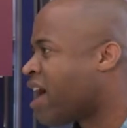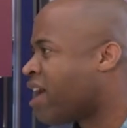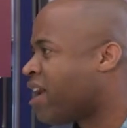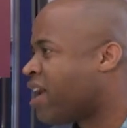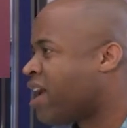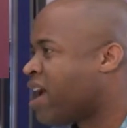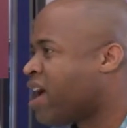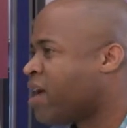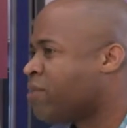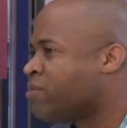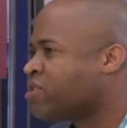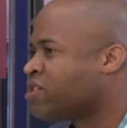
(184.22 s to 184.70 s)

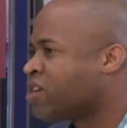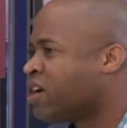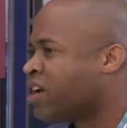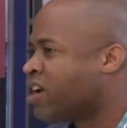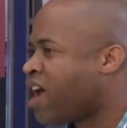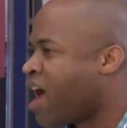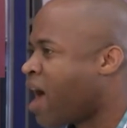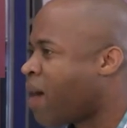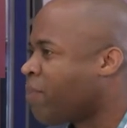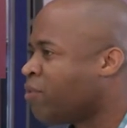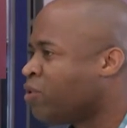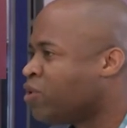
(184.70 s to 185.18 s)
at Amazon
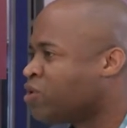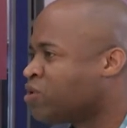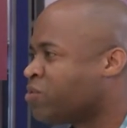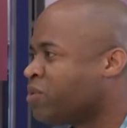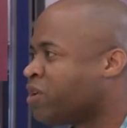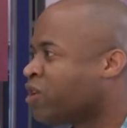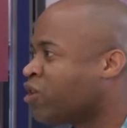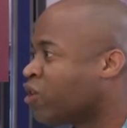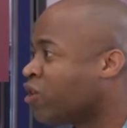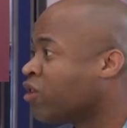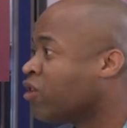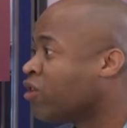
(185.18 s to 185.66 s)
and Apple has
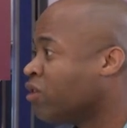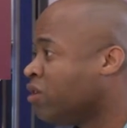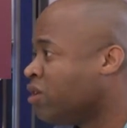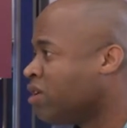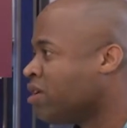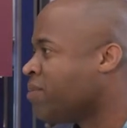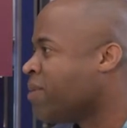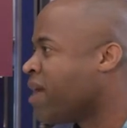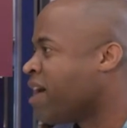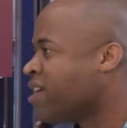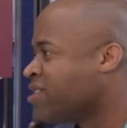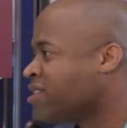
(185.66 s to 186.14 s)
been critical
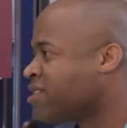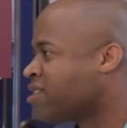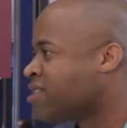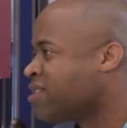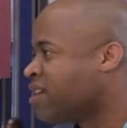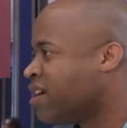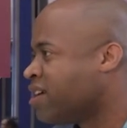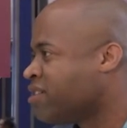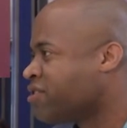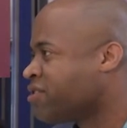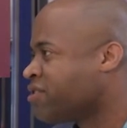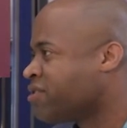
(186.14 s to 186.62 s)
to my
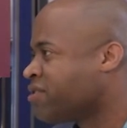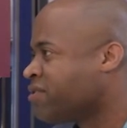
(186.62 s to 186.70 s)
success.